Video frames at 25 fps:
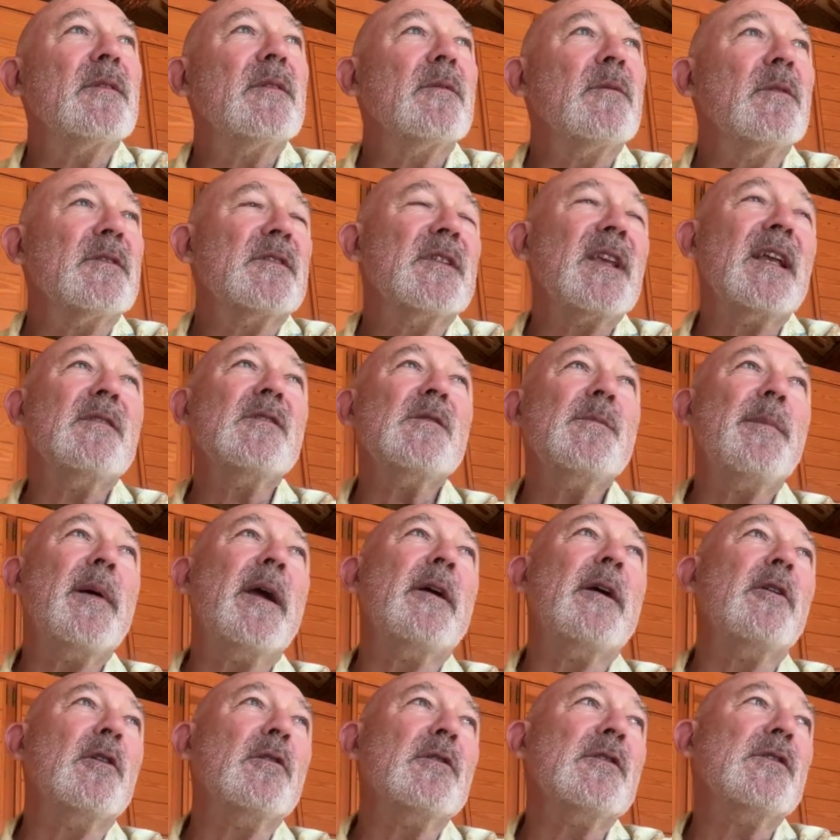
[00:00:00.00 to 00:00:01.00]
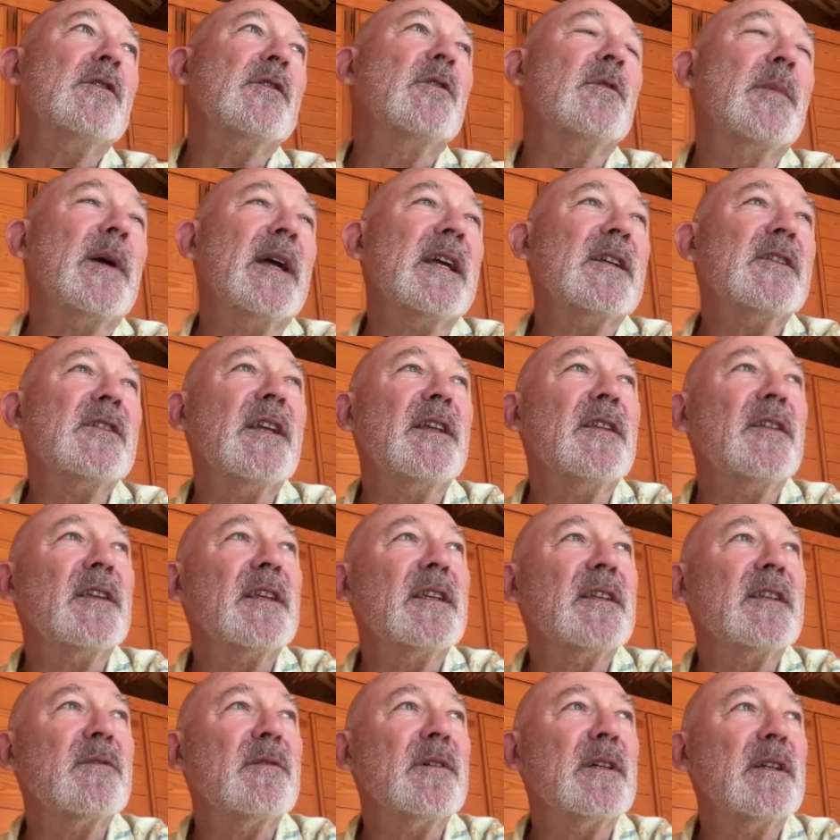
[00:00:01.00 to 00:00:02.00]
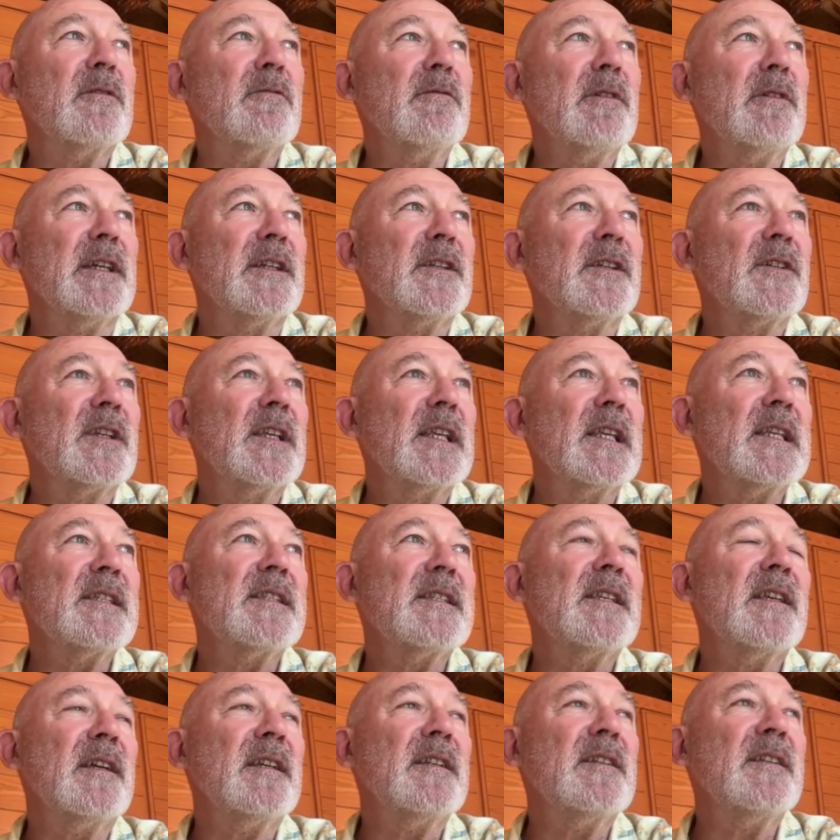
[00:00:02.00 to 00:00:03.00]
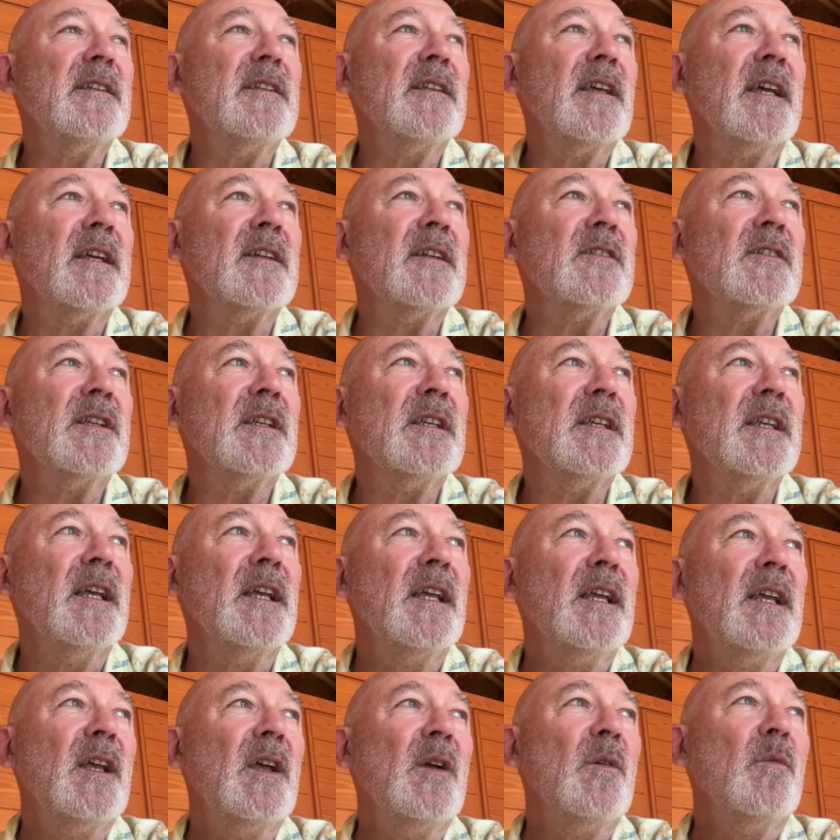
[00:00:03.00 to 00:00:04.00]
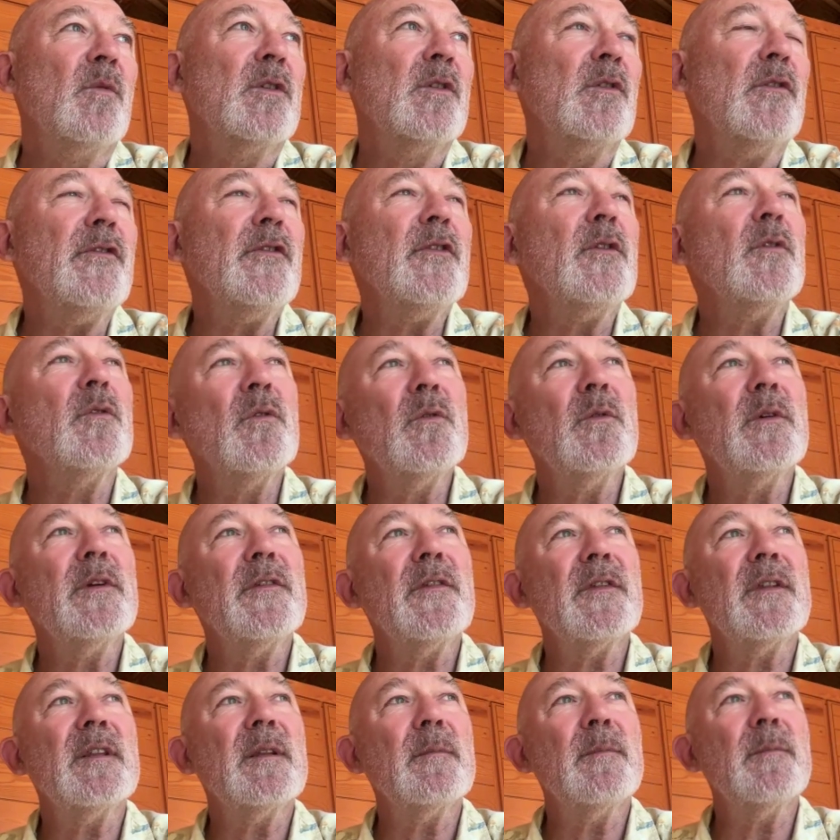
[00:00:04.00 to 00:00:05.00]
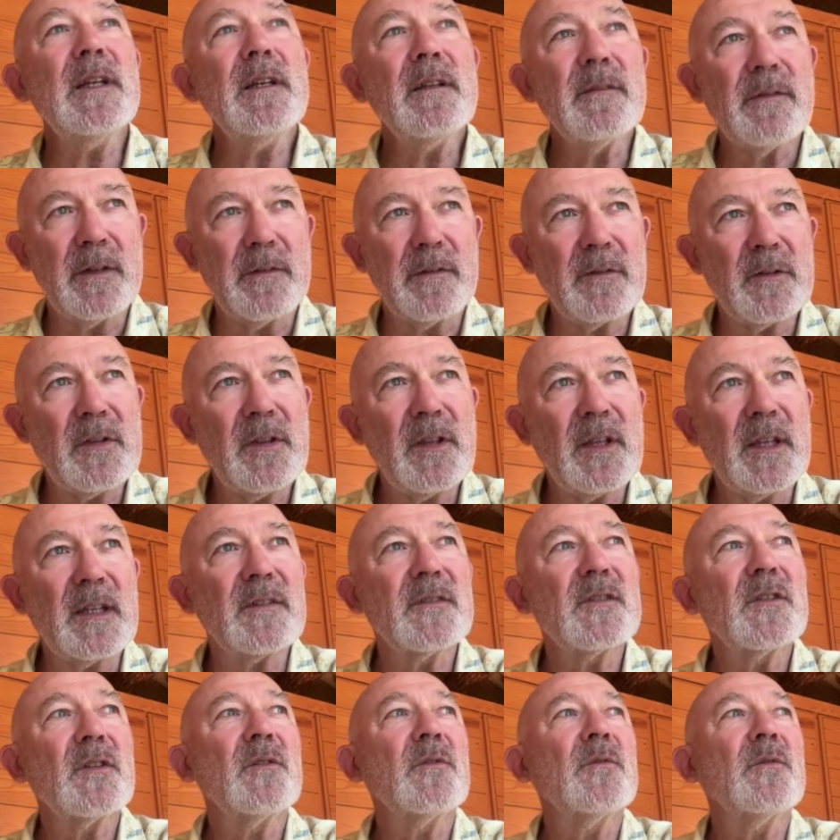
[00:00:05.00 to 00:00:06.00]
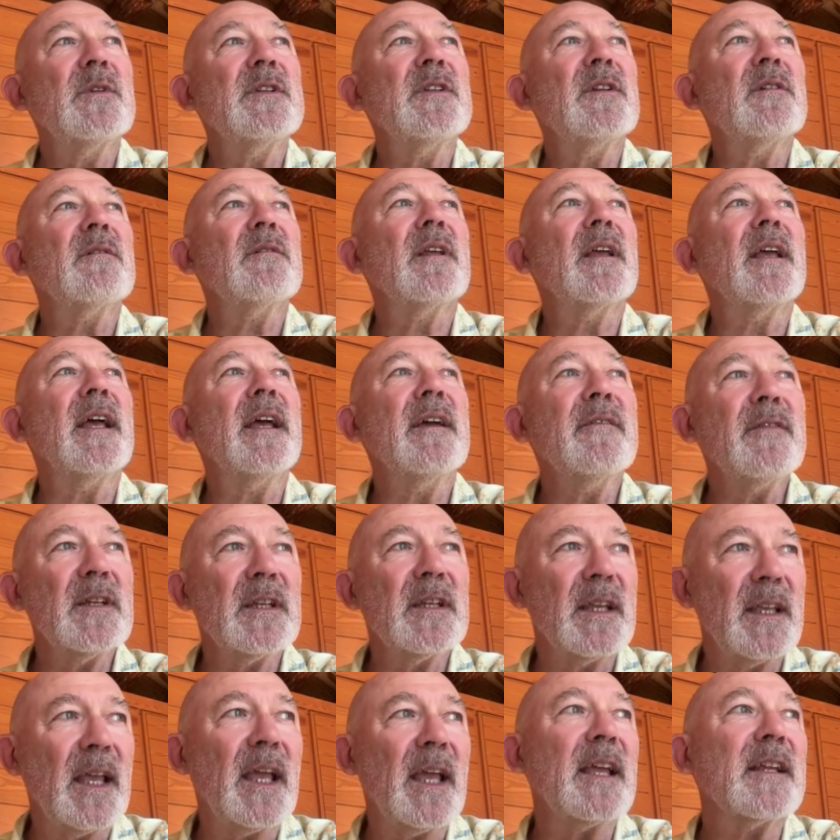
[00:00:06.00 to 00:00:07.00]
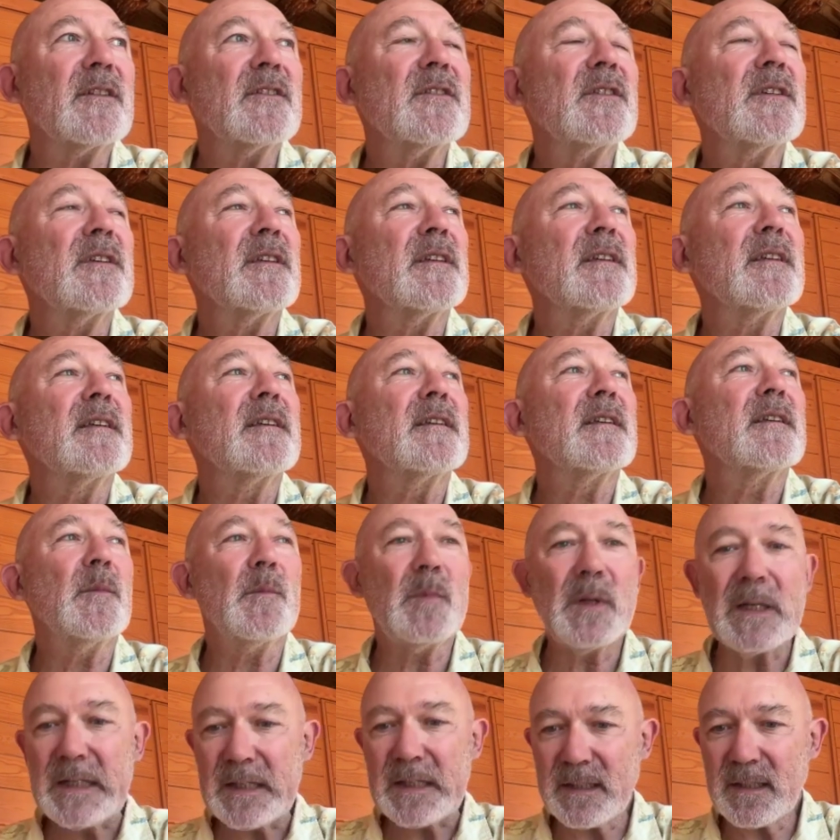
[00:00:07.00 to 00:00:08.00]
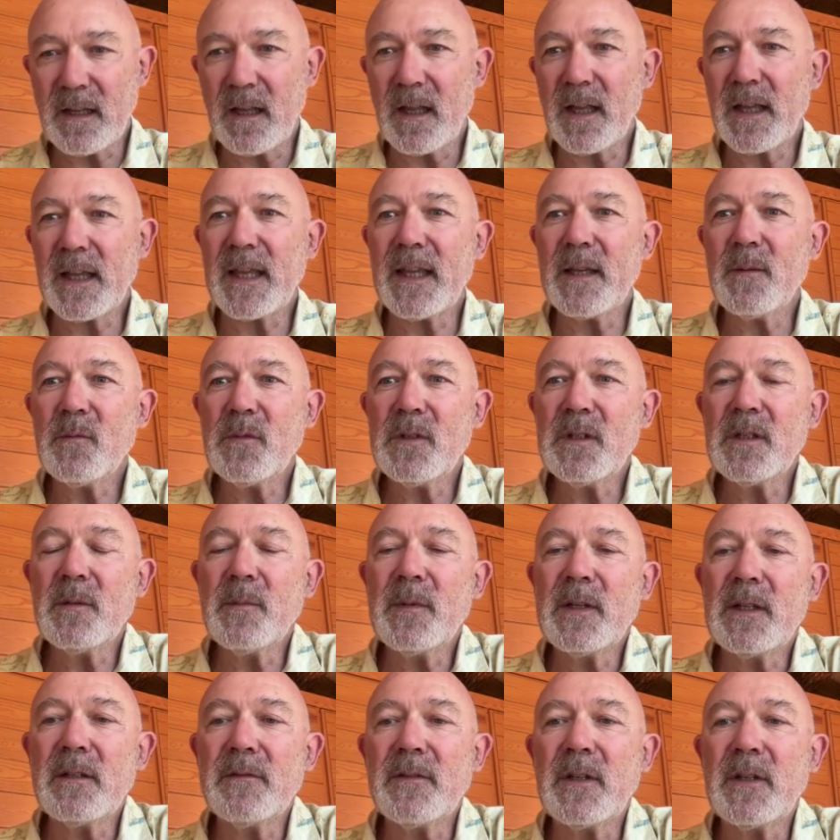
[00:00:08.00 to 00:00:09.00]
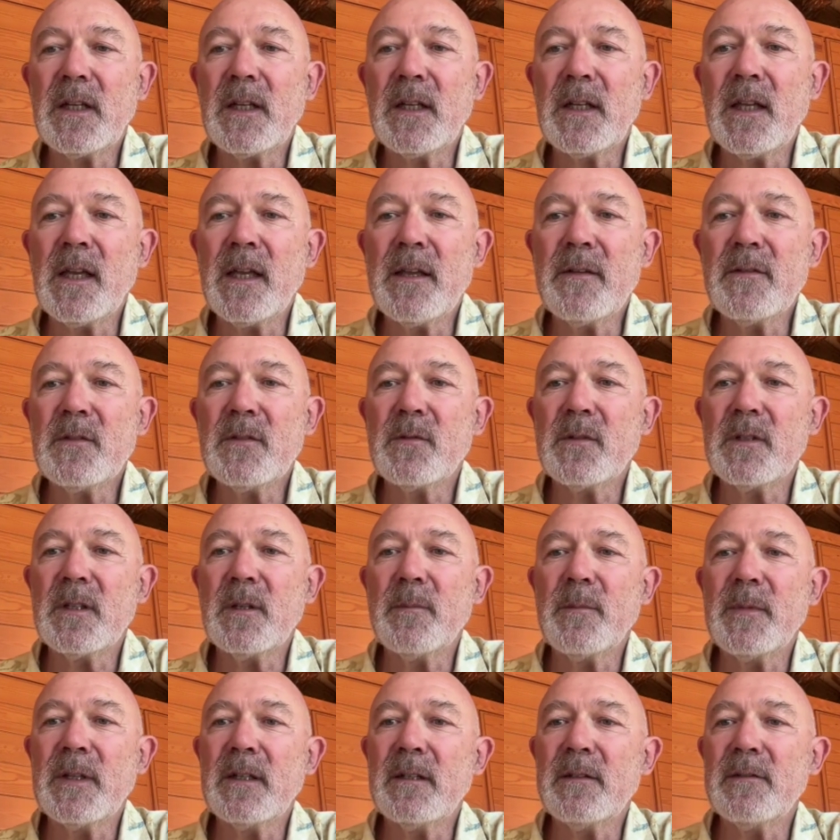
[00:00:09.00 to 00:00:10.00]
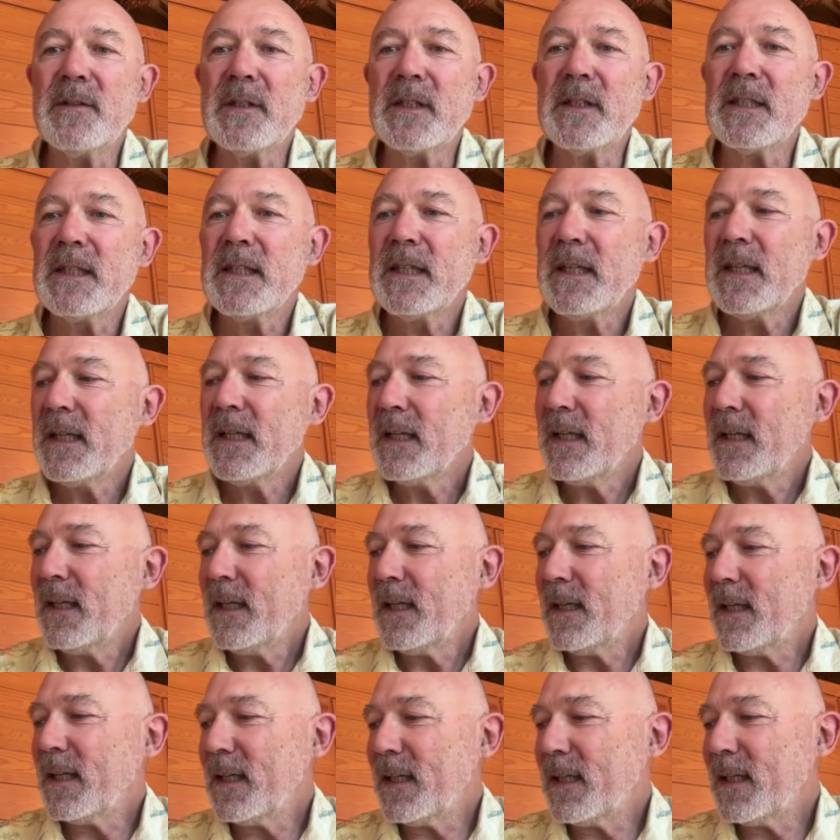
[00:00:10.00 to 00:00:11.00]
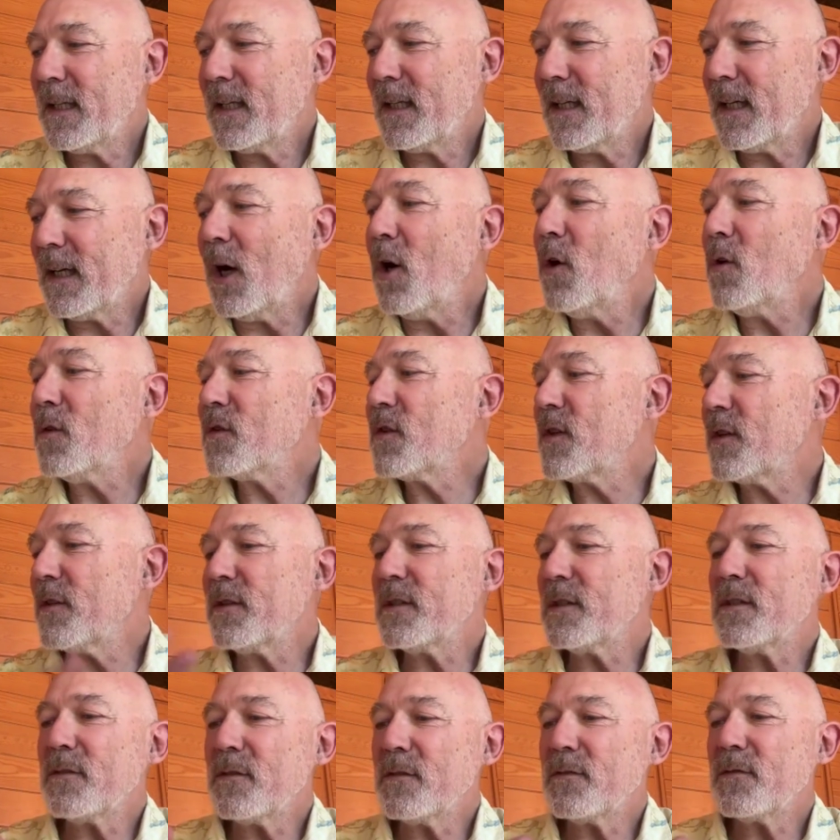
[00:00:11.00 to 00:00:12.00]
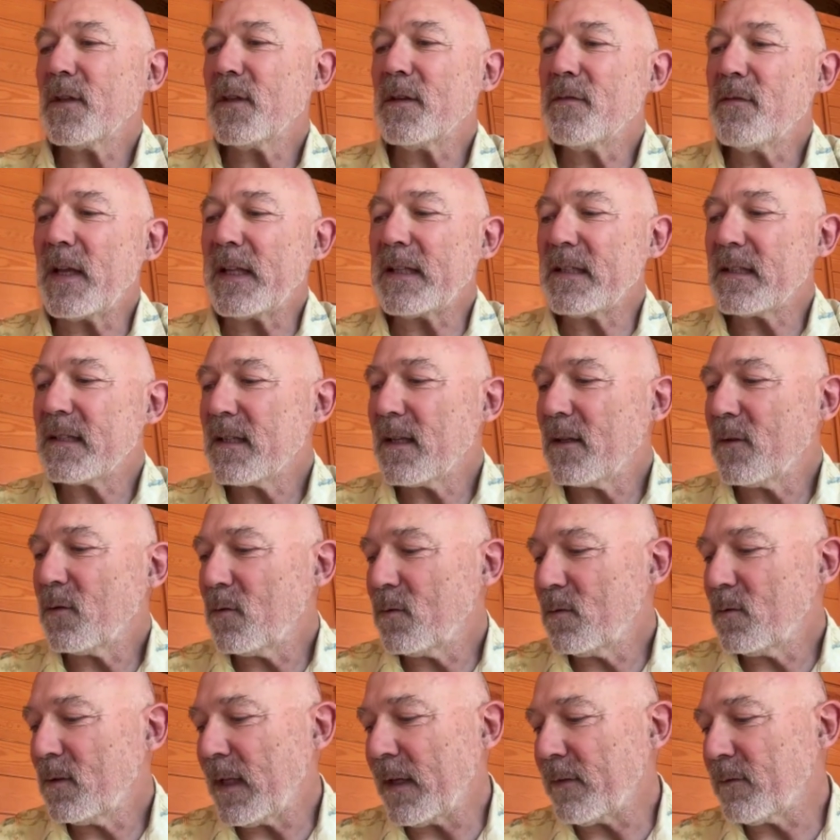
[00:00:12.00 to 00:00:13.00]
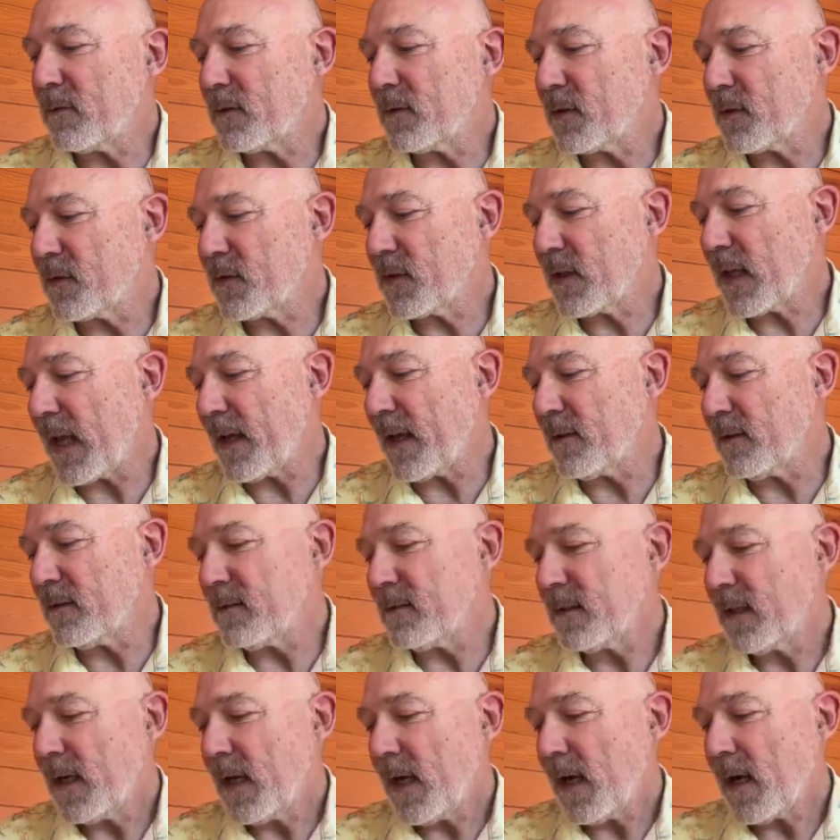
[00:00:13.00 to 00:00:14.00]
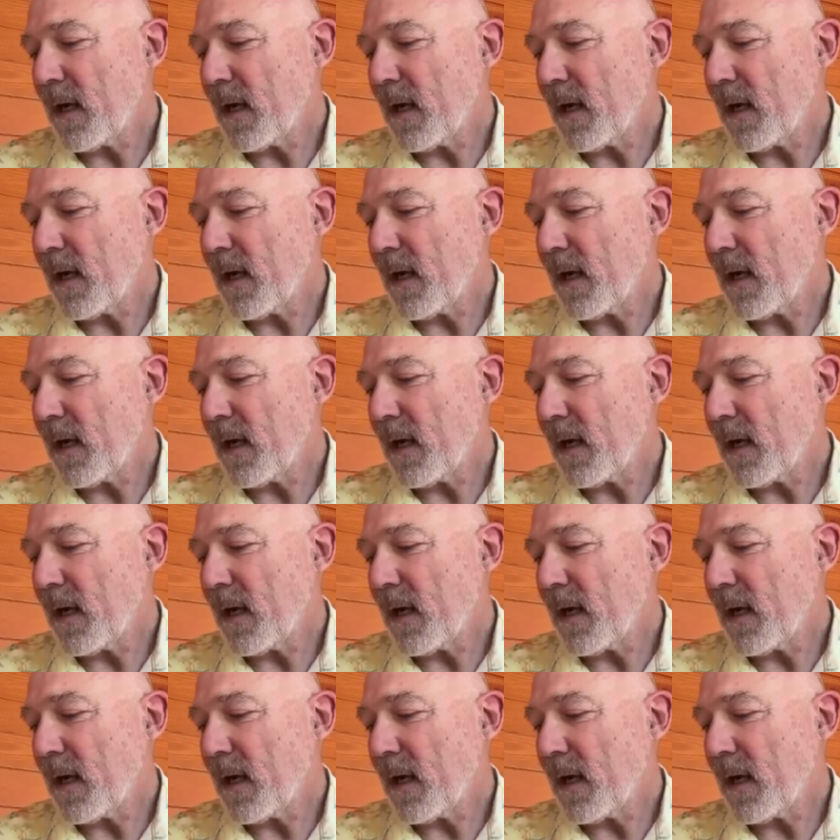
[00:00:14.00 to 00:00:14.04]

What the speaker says: what sounds paradoxical, but actually I think is really rich, is the idea that actually we're also always in the middle of everything. So we don't ever get to completely start again. We're in the middle of our lives. We're in the middle of a whole series of events at all levels of scale.